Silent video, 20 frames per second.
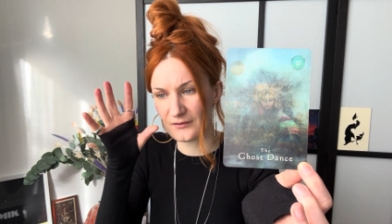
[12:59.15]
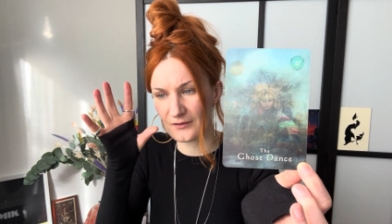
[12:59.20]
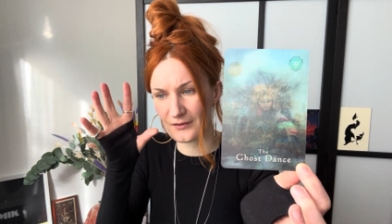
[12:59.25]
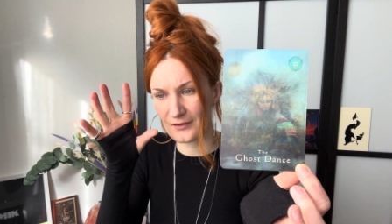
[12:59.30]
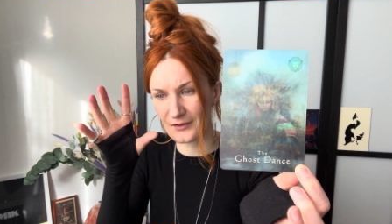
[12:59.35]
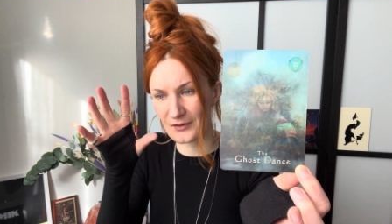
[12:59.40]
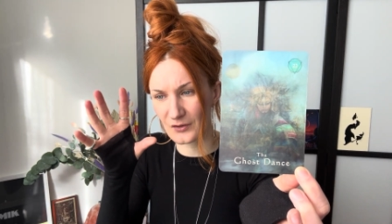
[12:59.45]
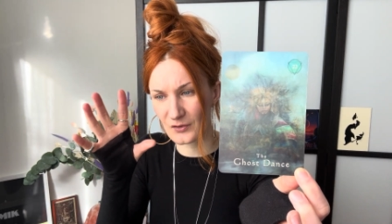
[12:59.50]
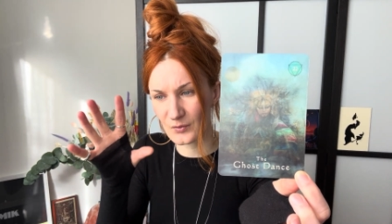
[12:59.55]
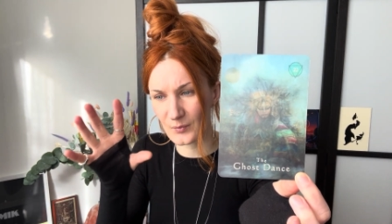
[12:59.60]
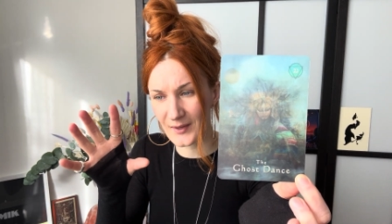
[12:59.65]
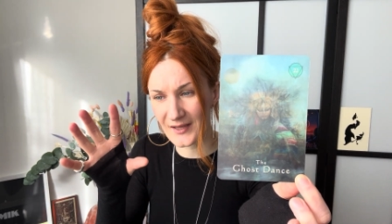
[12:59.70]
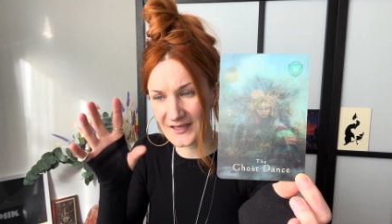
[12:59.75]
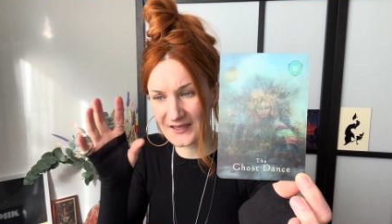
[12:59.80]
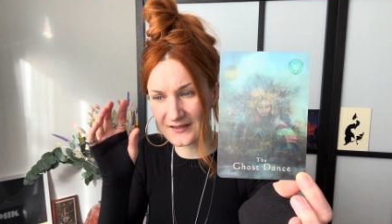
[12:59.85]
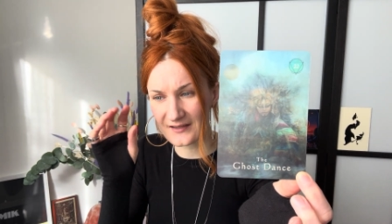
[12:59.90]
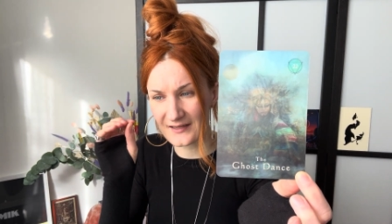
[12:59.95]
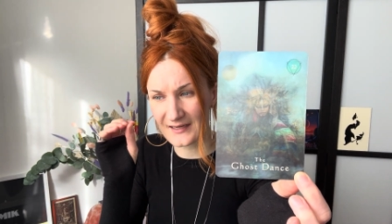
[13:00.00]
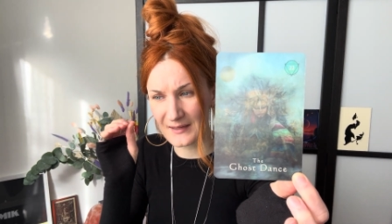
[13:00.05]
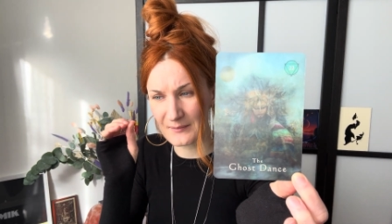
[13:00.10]
a quick
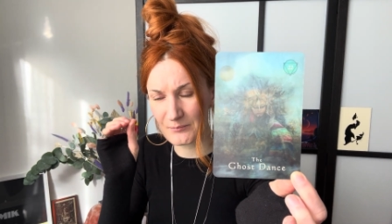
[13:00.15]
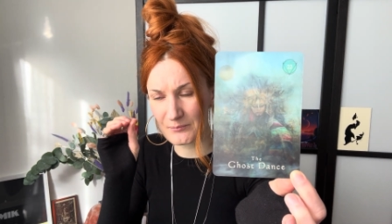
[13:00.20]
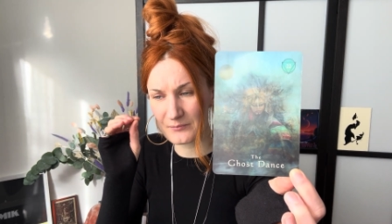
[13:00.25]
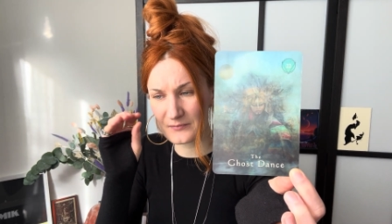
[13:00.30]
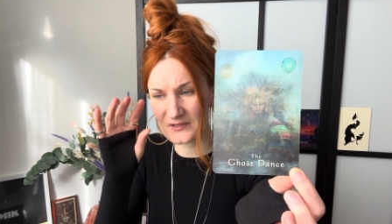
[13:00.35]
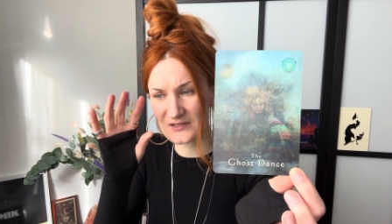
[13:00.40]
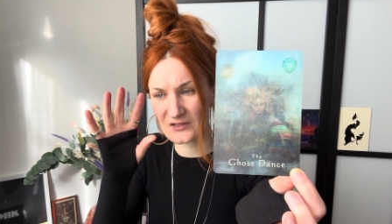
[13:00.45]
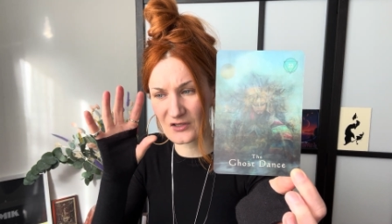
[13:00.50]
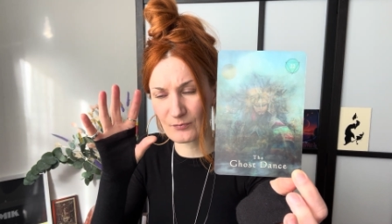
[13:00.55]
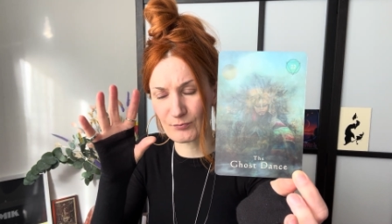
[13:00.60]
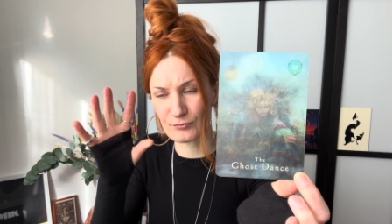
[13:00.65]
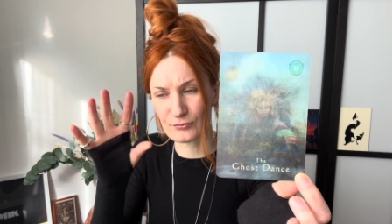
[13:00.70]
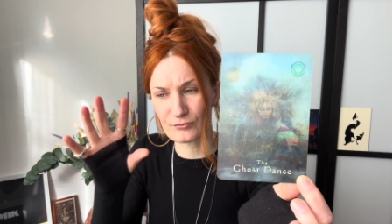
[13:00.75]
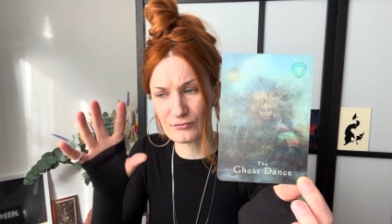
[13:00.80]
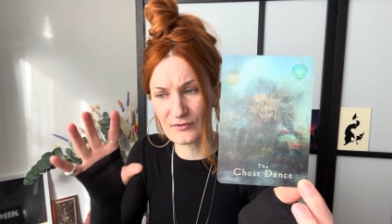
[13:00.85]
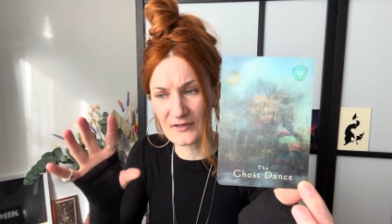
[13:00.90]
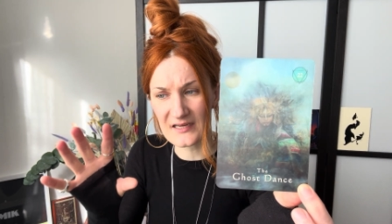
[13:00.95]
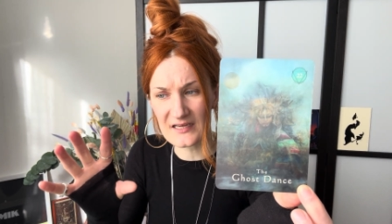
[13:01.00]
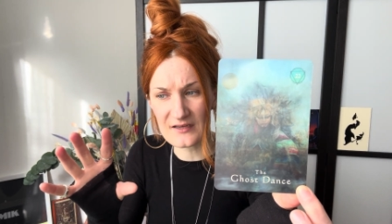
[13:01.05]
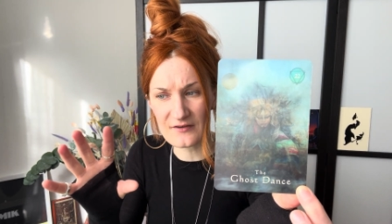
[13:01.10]
glimpse, a
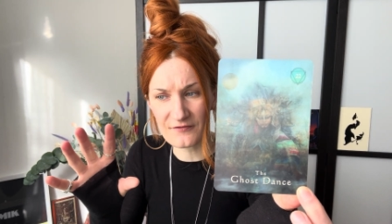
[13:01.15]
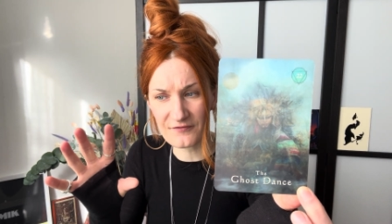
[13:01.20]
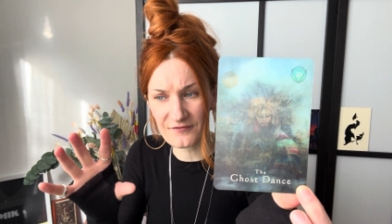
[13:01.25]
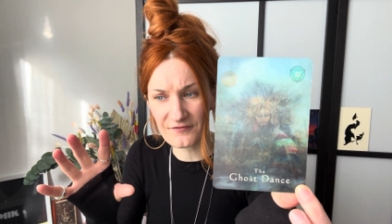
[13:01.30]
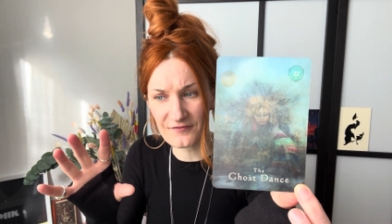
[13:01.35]
brief